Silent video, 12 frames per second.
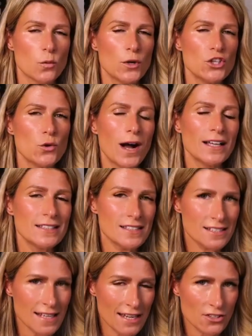So when you
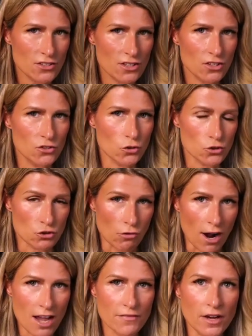understand your
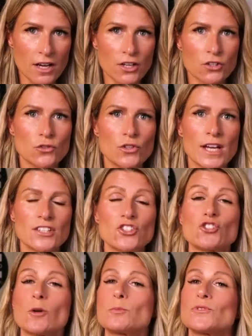driver, you can
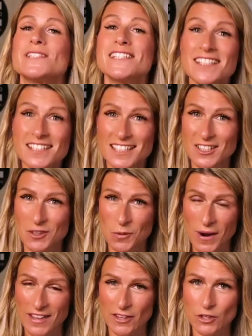stop resisting
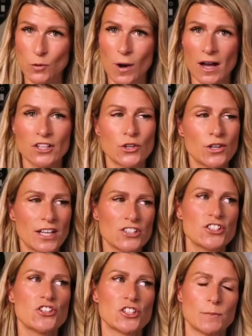the way that you are, and you can
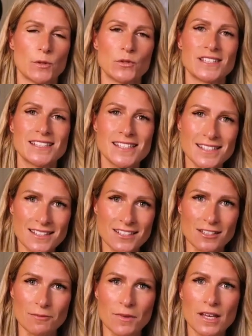actually just build a
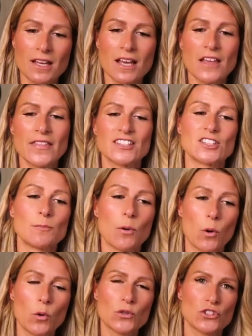system that
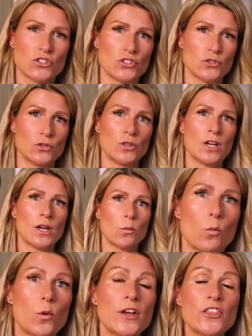supports you
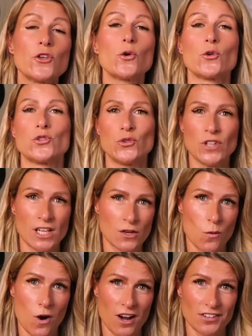with your
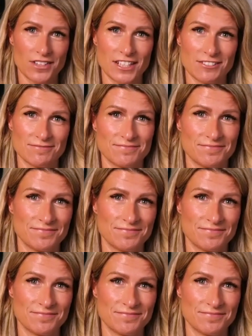unique wiring.